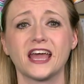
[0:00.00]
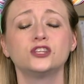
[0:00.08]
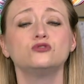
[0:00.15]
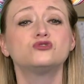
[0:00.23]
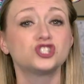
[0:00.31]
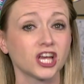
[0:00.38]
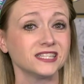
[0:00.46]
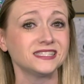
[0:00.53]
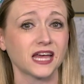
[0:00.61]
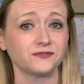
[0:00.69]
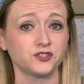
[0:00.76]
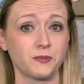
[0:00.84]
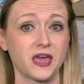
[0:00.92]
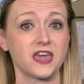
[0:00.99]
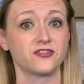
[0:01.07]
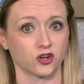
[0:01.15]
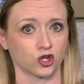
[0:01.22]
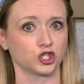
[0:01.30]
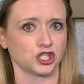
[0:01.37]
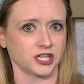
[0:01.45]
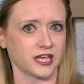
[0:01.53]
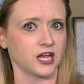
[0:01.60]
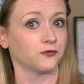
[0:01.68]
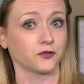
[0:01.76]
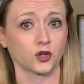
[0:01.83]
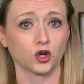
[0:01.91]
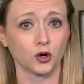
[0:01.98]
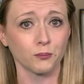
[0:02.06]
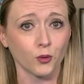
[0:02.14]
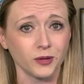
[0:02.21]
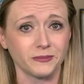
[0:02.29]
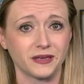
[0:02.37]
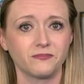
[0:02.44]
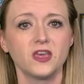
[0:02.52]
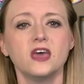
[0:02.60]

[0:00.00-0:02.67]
and you just have to pay the urgent care for your appointment.